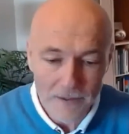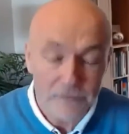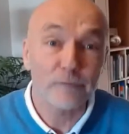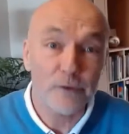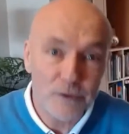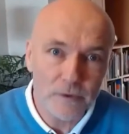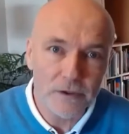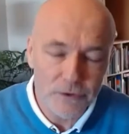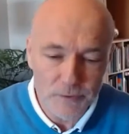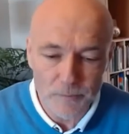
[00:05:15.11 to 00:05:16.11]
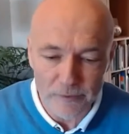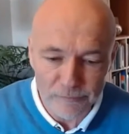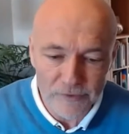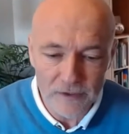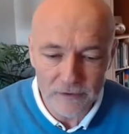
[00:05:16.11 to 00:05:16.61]
The first one had just bought a
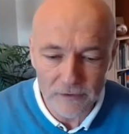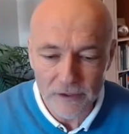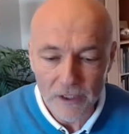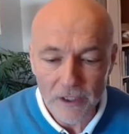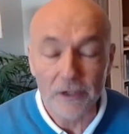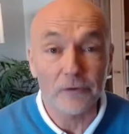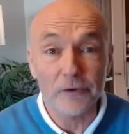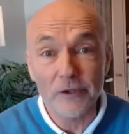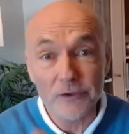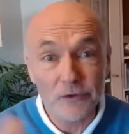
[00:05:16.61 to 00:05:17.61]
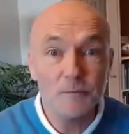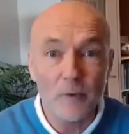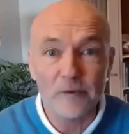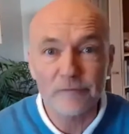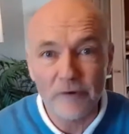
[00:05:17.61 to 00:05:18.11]
field. Another had just
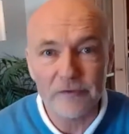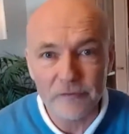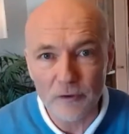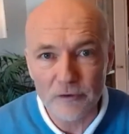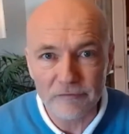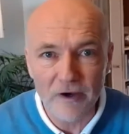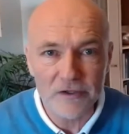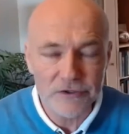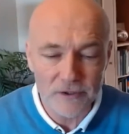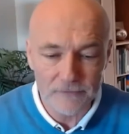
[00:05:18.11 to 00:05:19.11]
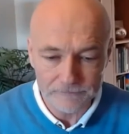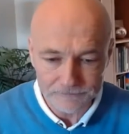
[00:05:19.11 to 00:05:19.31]
bought 5 yoke of oxen.